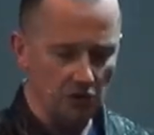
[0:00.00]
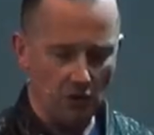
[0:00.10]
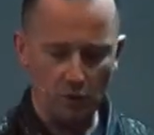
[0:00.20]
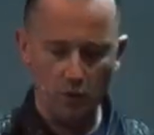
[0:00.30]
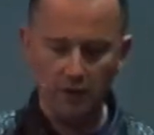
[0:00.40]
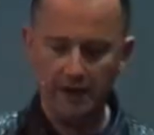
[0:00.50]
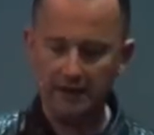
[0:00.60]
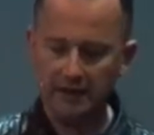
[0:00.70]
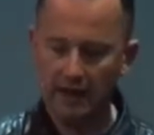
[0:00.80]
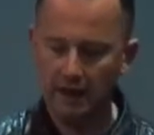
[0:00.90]
Lord walking in
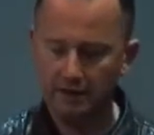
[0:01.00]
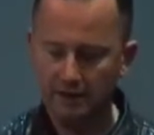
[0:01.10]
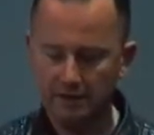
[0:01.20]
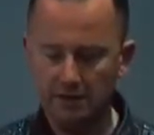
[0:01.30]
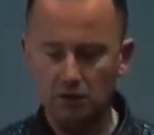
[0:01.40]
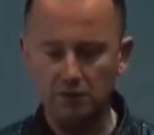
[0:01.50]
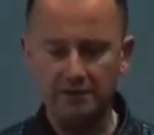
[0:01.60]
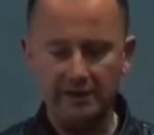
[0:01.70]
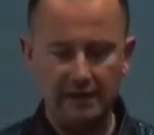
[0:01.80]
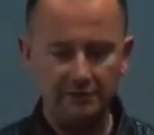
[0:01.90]
the garden in the cool of
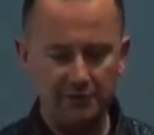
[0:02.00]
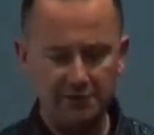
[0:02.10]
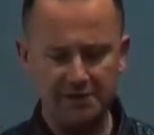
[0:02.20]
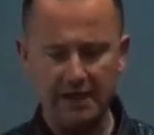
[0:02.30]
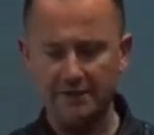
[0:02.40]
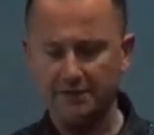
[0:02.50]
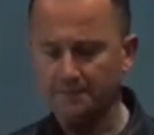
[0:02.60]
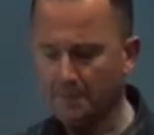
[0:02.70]
the day, verse eight.